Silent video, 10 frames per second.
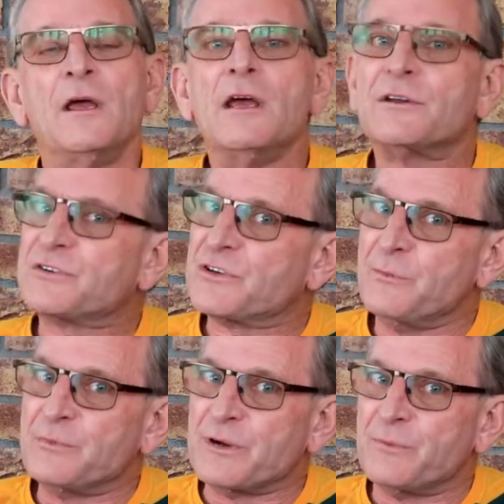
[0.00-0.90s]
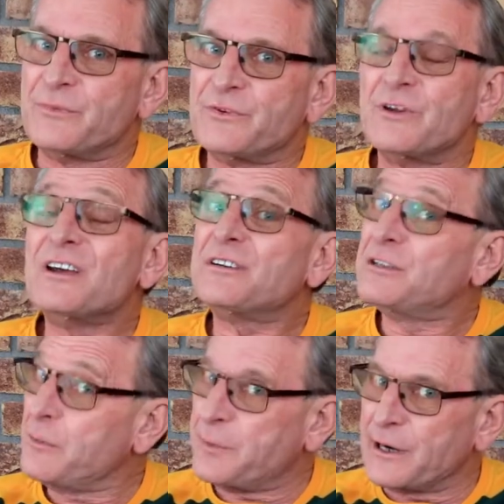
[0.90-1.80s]
its symptoms
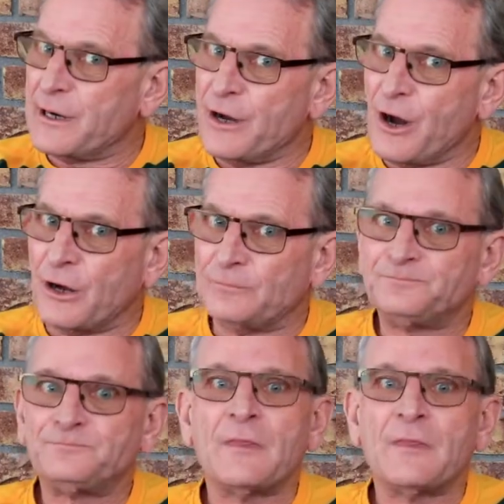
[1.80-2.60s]
typically are